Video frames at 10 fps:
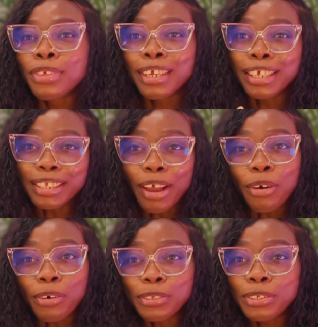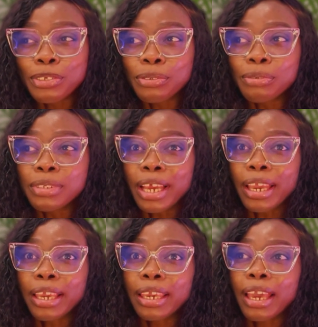it now got to
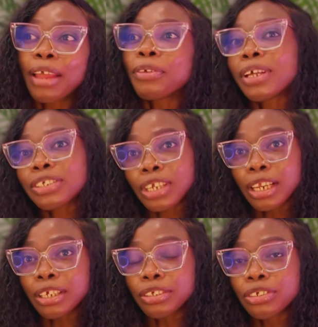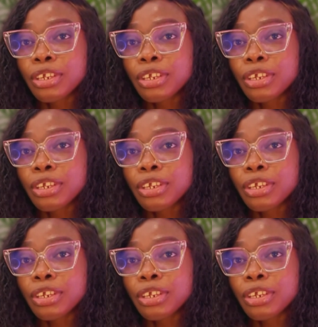like another challenge,